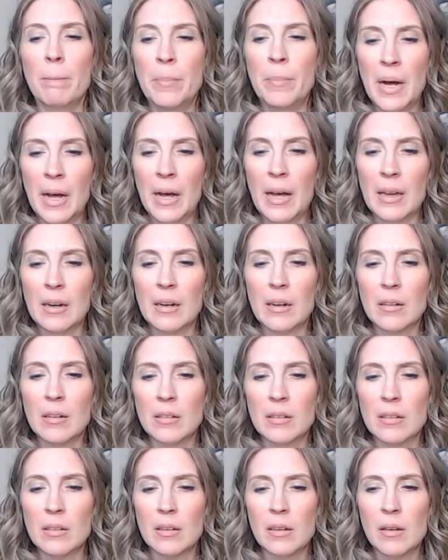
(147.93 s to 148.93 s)
But
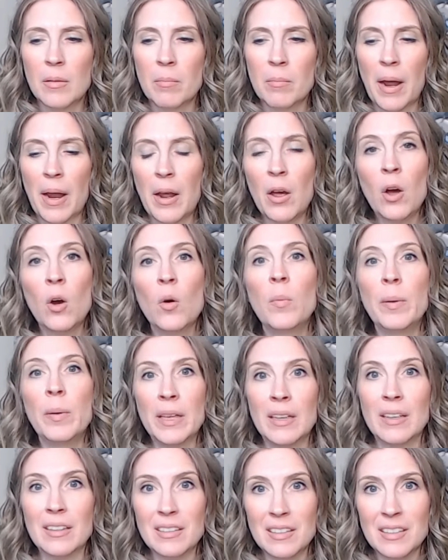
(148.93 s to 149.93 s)
my hope
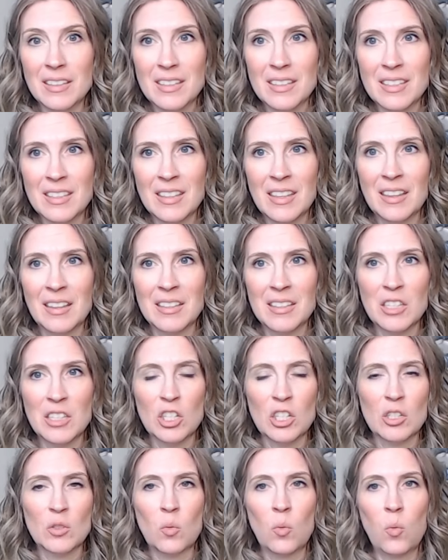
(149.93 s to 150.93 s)
is that this
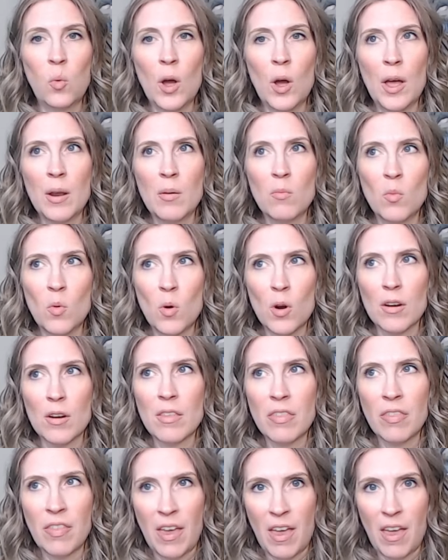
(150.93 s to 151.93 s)
is just one more
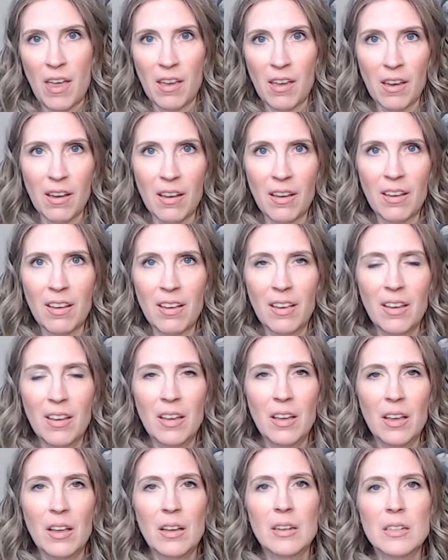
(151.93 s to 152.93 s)
thing
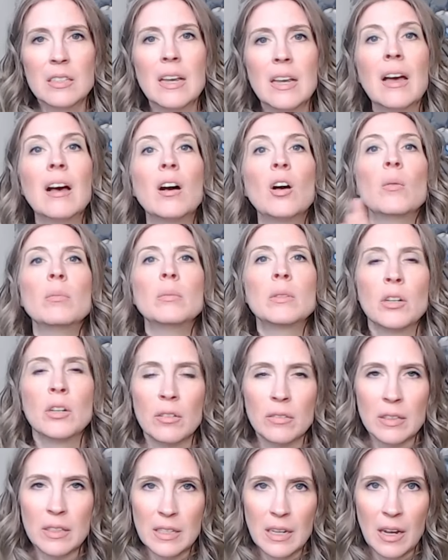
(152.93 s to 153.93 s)
to help
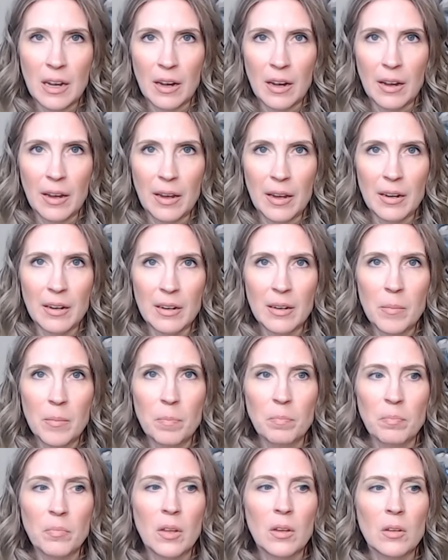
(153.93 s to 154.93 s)
turn the tide
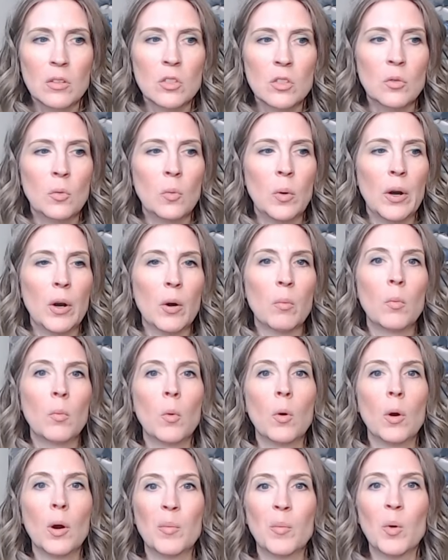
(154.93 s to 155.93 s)
to where
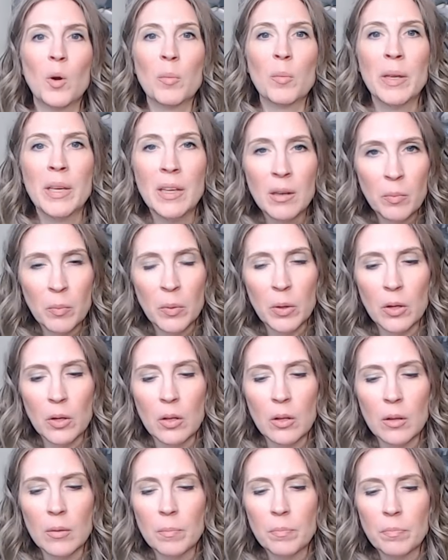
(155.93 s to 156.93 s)
more and more
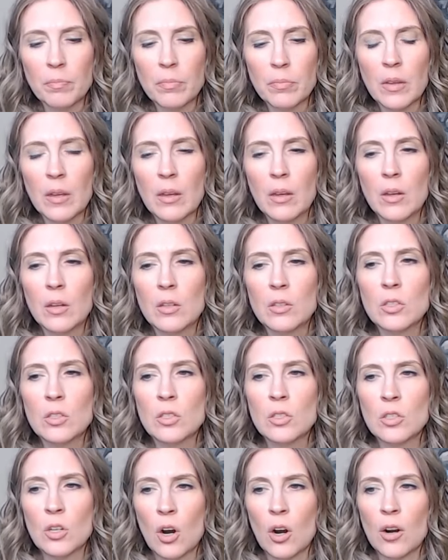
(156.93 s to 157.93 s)
people
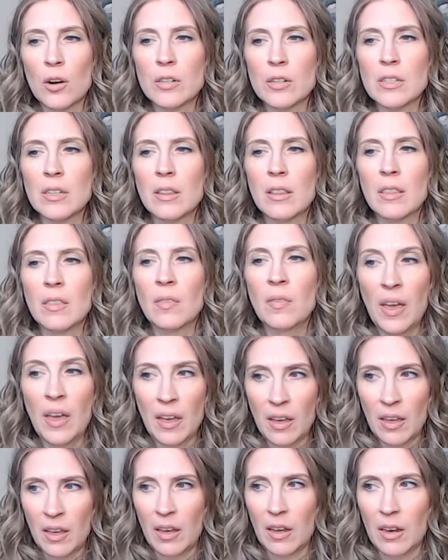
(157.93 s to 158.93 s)
start
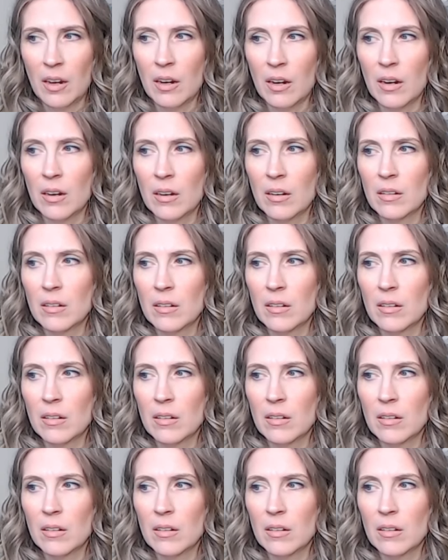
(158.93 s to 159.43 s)
thinking